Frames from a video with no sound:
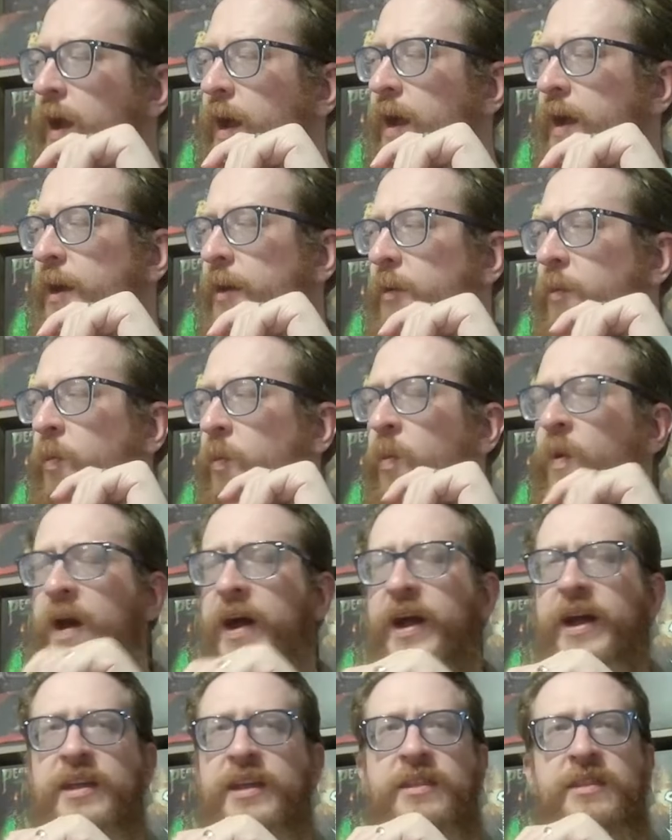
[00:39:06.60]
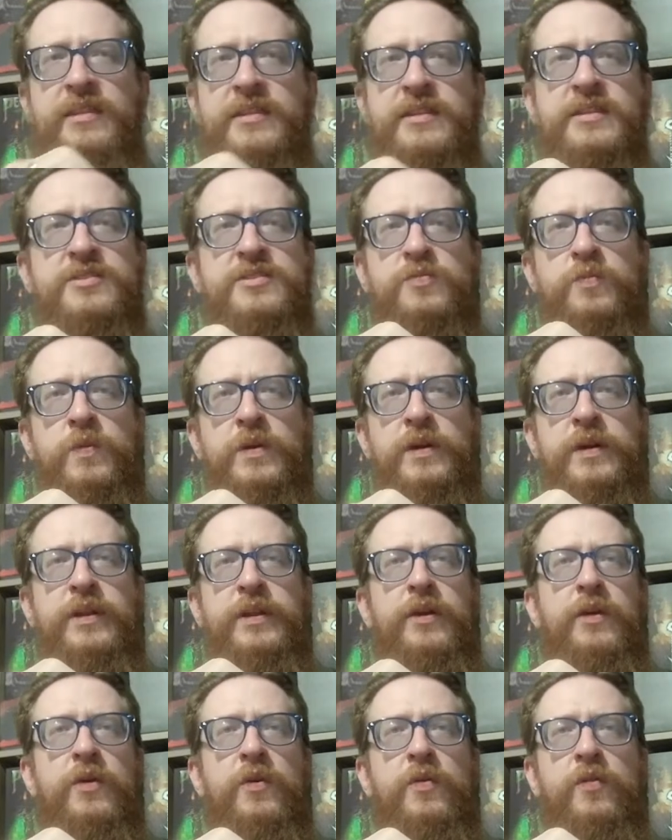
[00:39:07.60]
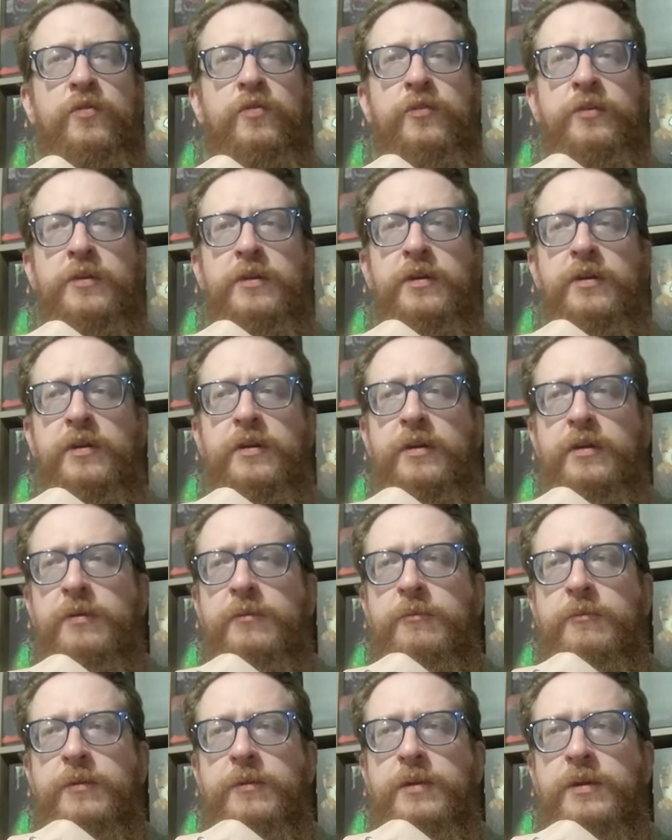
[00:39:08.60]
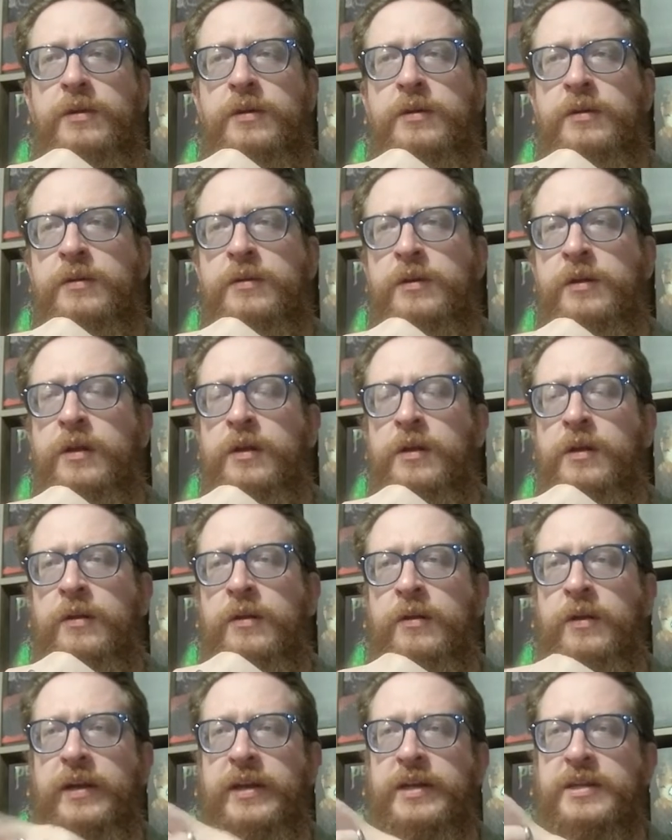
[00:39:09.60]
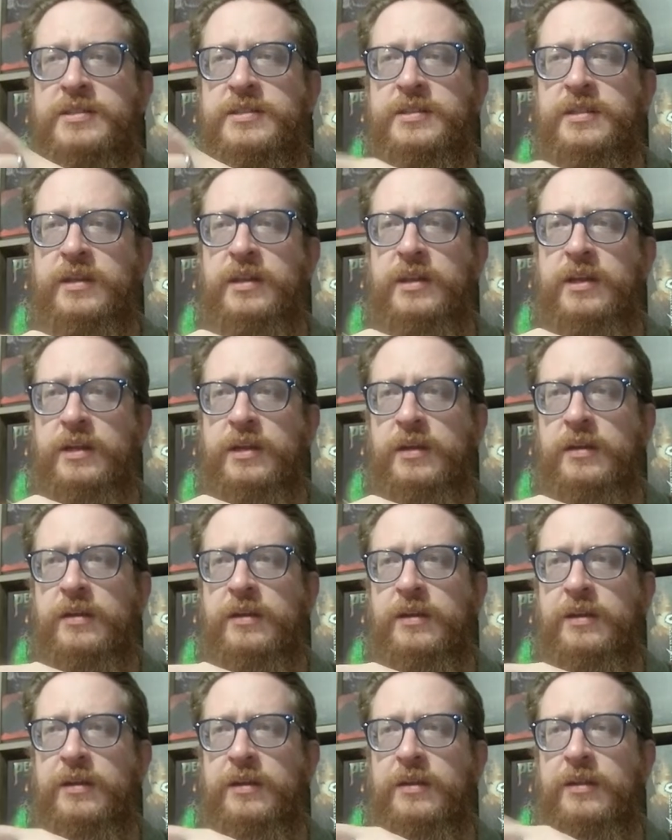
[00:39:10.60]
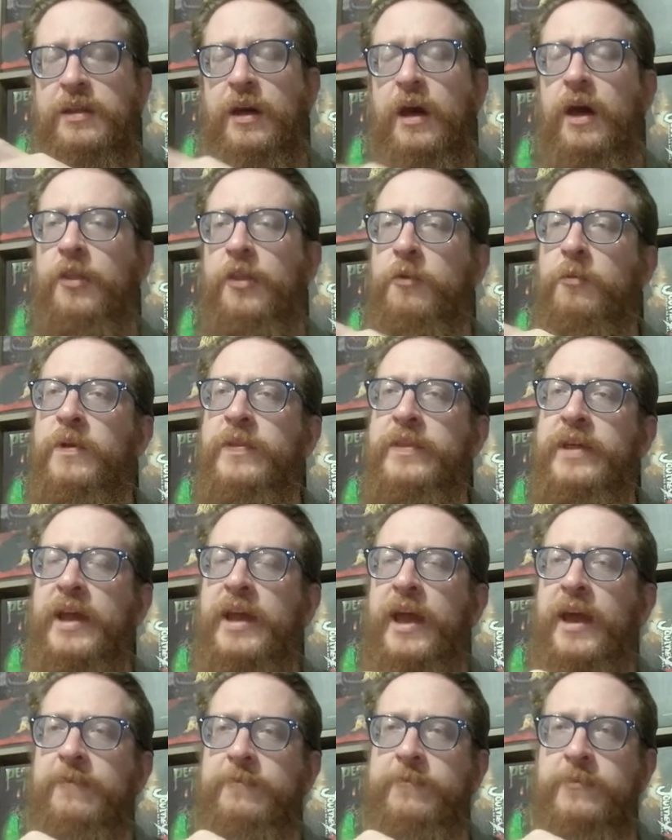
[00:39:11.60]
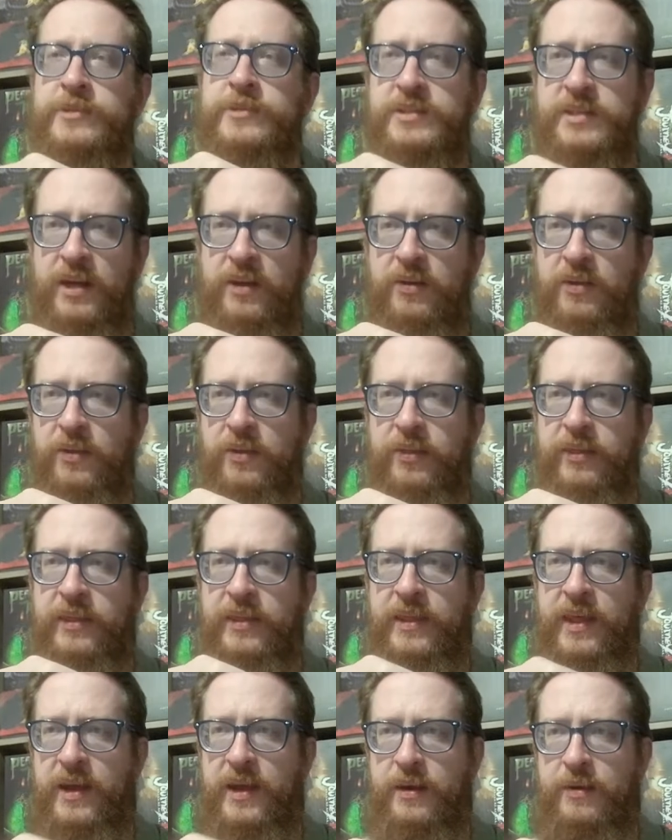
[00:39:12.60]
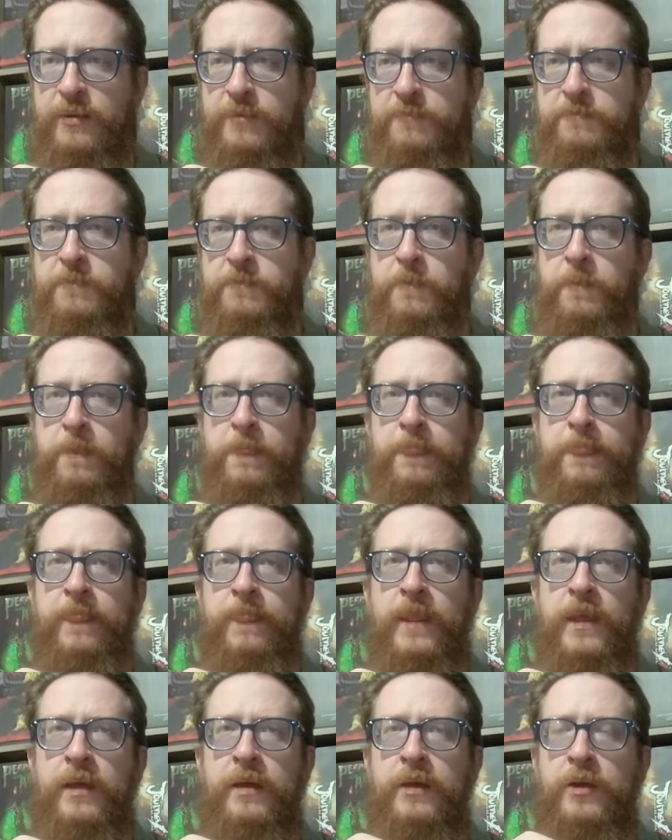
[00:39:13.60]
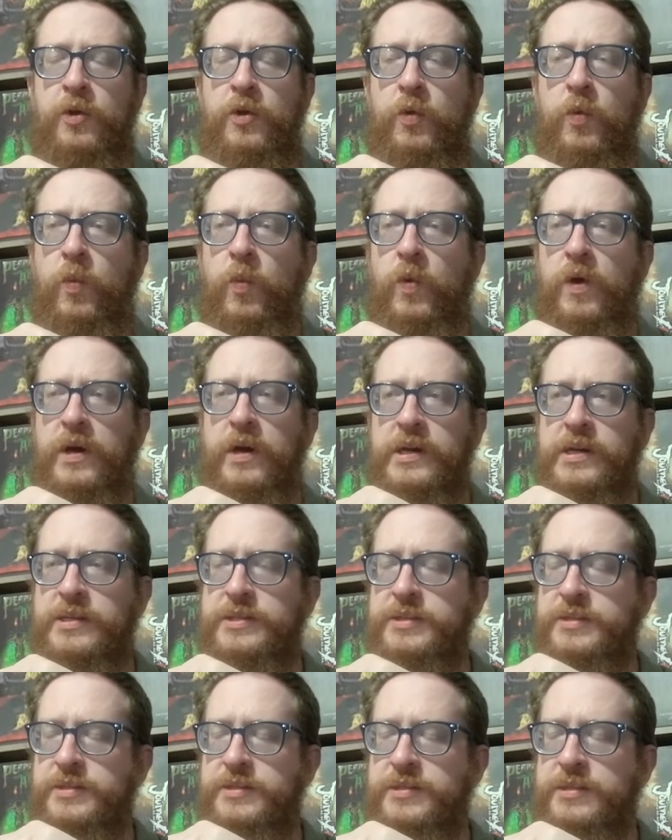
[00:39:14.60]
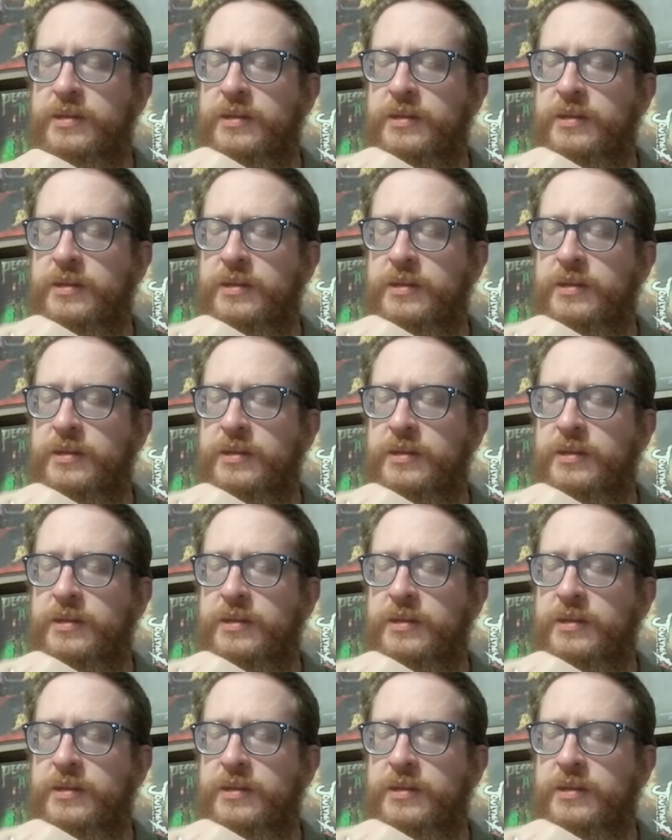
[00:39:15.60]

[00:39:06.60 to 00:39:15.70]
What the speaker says: Why this one over, I guess the other one they had for sale there was